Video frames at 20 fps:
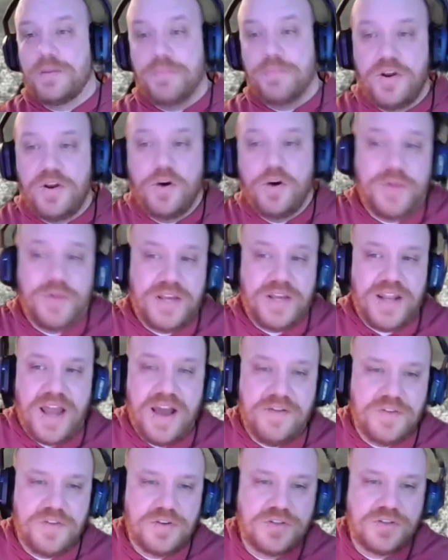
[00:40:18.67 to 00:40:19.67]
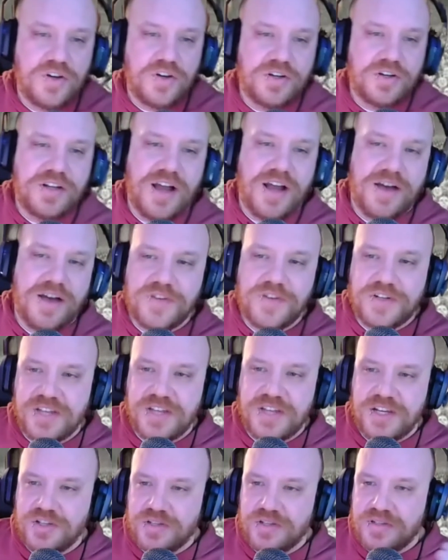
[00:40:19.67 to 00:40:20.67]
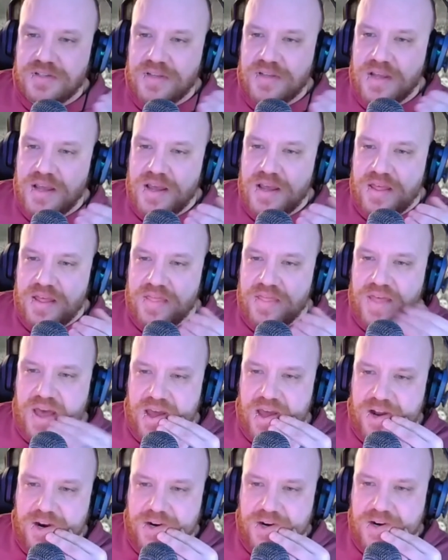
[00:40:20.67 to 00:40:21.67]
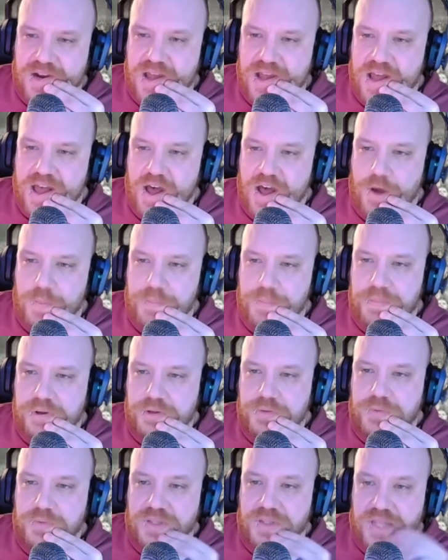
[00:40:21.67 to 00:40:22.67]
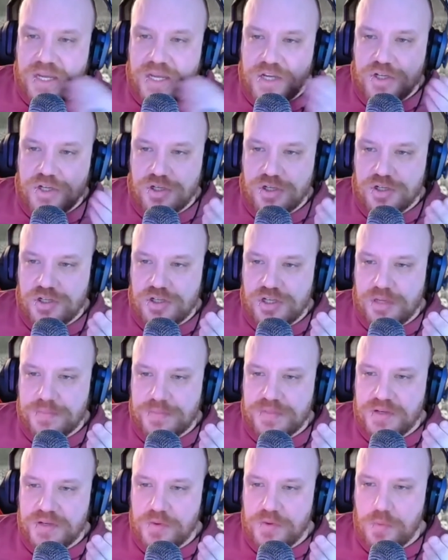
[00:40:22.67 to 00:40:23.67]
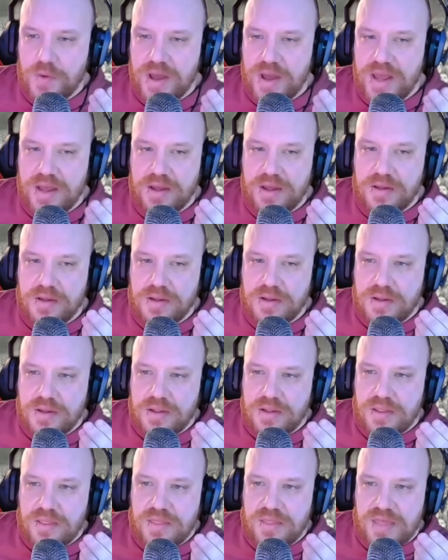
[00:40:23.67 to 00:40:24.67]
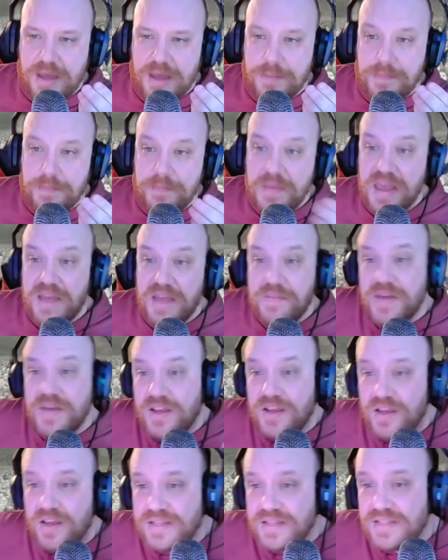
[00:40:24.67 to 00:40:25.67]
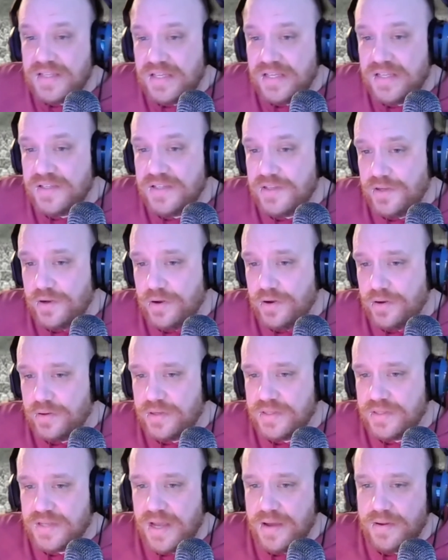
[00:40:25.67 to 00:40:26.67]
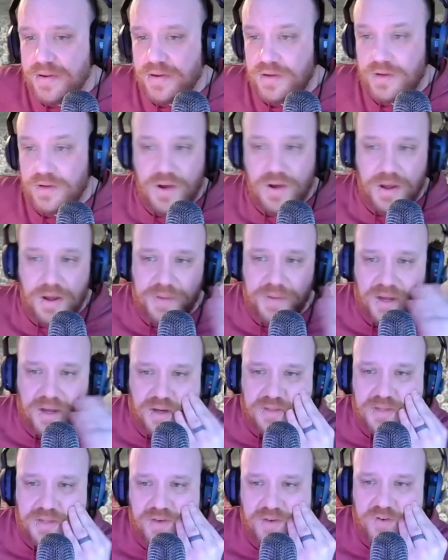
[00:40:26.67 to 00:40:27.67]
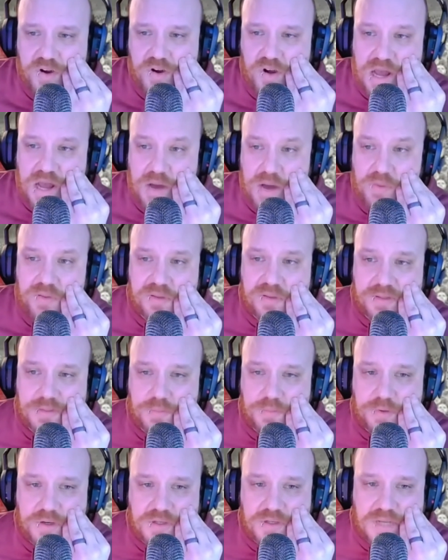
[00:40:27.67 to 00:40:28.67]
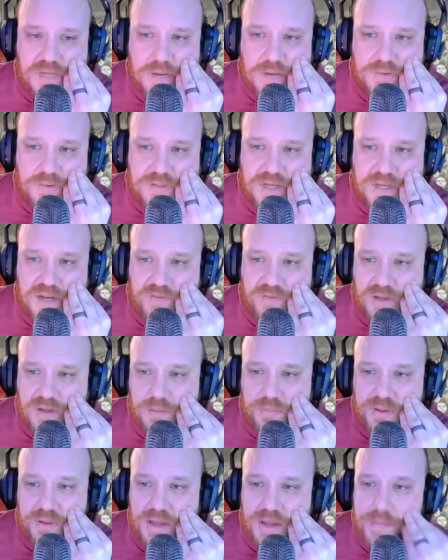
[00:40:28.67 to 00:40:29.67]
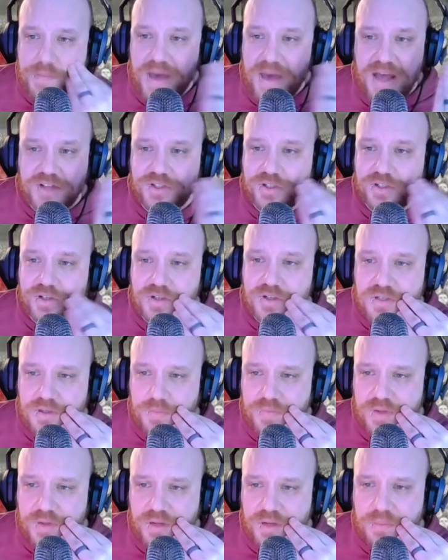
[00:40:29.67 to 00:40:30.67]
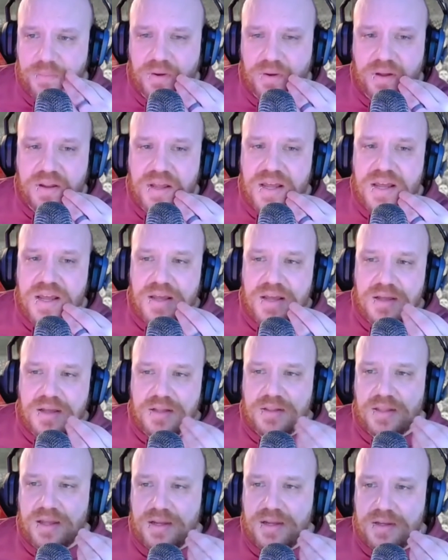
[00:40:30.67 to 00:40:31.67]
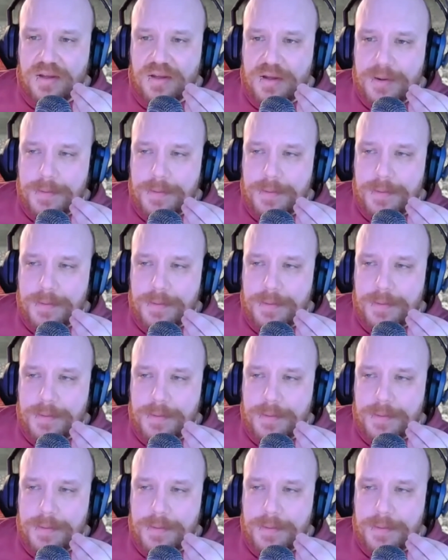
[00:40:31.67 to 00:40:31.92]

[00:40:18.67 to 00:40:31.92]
no, we can have those good conversations that are going to help build relationships in a way that maybe is easier. Because I'll be honest, I never hung out with this person outside of like playing Magic or something. But like,